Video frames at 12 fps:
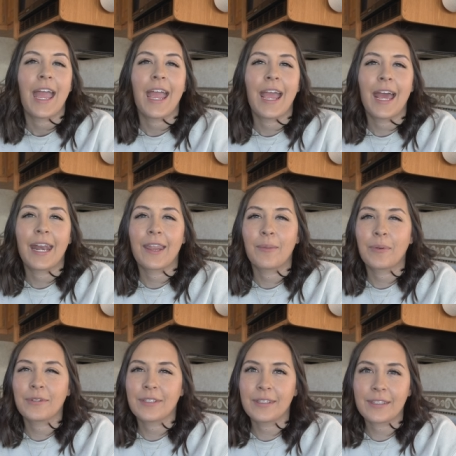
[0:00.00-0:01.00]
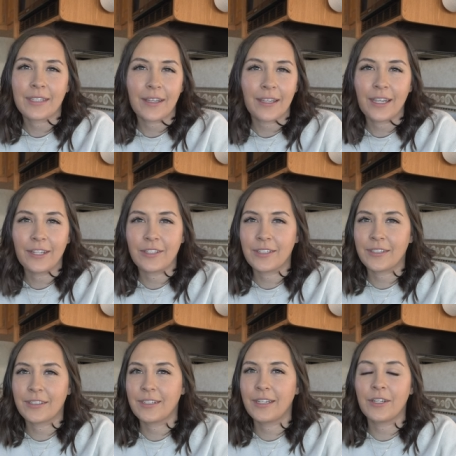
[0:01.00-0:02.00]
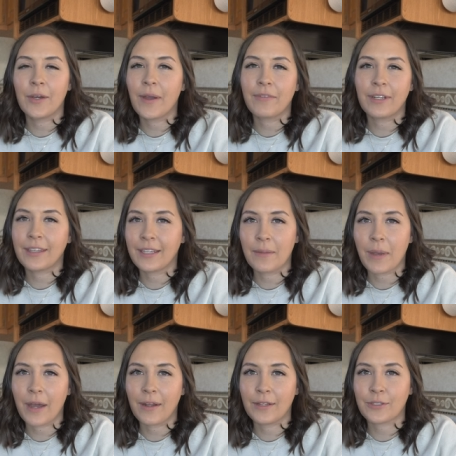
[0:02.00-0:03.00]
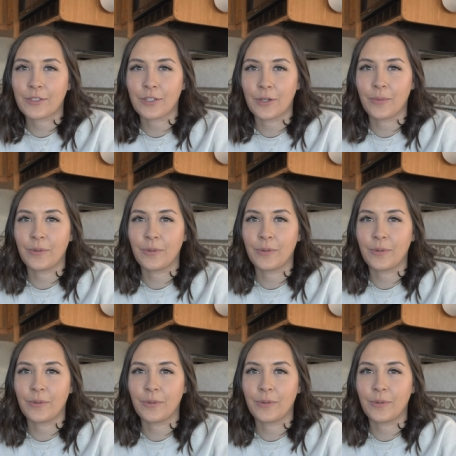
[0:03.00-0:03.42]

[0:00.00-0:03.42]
and the person selling it just didn't know everything about it so